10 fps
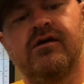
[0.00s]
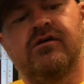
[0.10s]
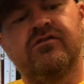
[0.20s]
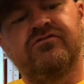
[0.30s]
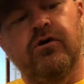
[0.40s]

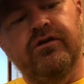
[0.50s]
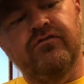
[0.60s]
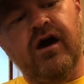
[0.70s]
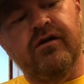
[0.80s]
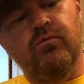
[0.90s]
So you've
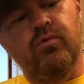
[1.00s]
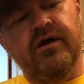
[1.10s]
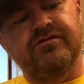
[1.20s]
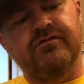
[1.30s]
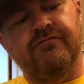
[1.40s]
got a
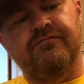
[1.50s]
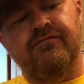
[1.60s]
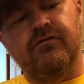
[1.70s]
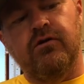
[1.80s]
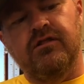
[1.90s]
width
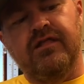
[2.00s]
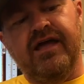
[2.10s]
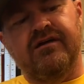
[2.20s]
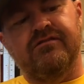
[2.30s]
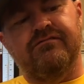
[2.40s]
of, or a
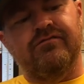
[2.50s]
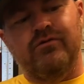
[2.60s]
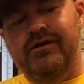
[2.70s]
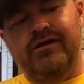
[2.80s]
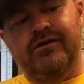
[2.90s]
length of
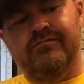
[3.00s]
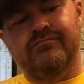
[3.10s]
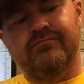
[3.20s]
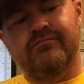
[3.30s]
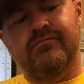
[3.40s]
3
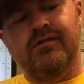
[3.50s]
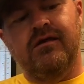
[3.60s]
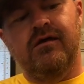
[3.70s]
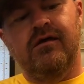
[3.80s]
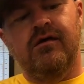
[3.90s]

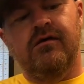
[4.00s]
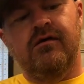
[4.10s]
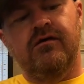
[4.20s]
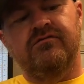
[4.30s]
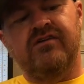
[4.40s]

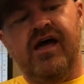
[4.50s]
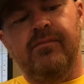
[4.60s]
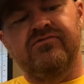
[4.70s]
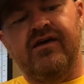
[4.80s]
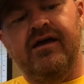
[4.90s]

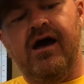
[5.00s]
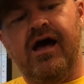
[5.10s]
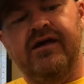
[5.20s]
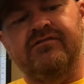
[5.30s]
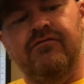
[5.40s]
times a
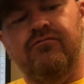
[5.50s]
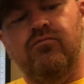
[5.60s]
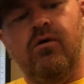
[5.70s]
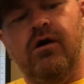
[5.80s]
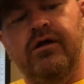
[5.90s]
height of
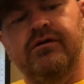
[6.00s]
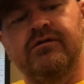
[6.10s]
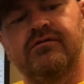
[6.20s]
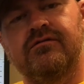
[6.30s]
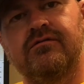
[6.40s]

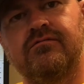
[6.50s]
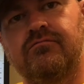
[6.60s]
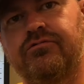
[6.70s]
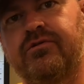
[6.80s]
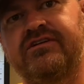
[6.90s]
1.
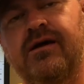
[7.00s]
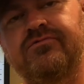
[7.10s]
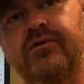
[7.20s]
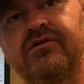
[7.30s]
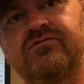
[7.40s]
3 times
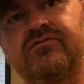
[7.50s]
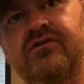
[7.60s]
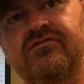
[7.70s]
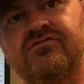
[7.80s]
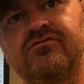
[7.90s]
1
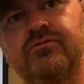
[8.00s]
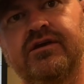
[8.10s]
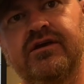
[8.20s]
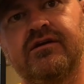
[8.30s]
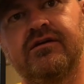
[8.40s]
is
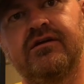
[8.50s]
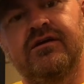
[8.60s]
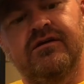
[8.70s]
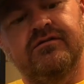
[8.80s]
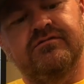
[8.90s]
3
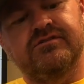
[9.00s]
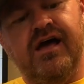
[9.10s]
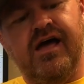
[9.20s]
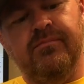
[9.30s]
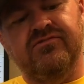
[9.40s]

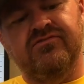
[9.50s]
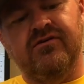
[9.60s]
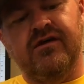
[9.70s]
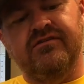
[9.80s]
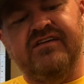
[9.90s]
times
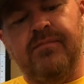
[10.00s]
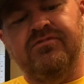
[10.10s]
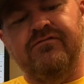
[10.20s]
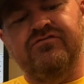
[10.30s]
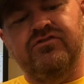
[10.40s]
a
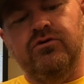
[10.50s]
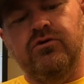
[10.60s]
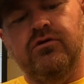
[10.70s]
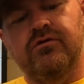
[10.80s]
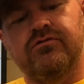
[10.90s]
depth of
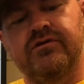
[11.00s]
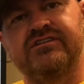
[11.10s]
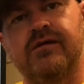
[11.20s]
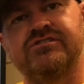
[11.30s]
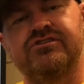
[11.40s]
2. 3
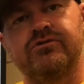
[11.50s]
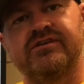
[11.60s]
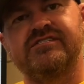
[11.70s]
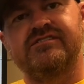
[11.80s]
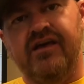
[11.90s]
times 2
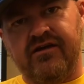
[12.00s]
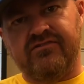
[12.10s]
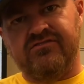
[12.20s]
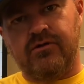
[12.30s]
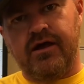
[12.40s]
is
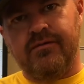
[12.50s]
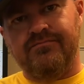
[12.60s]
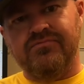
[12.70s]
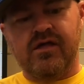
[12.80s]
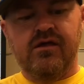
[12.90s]
6, right?